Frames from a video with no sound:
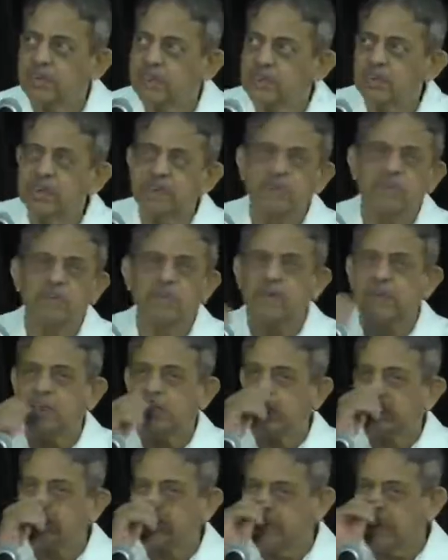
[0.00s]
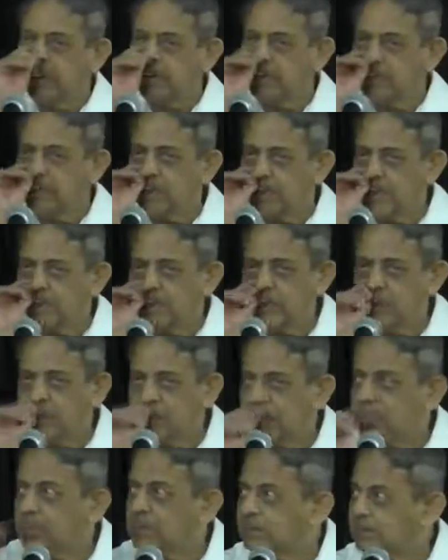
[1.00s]
In the schematic that you have here,
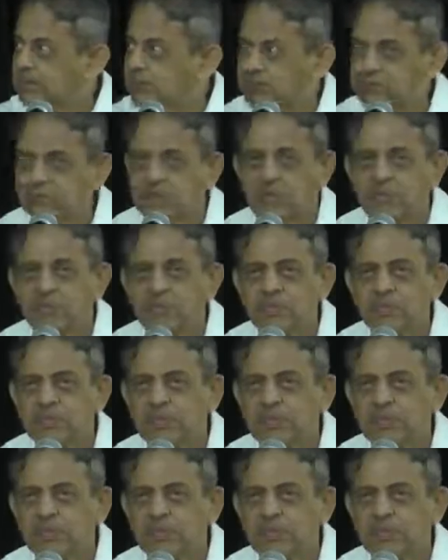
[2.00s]
that's the first step.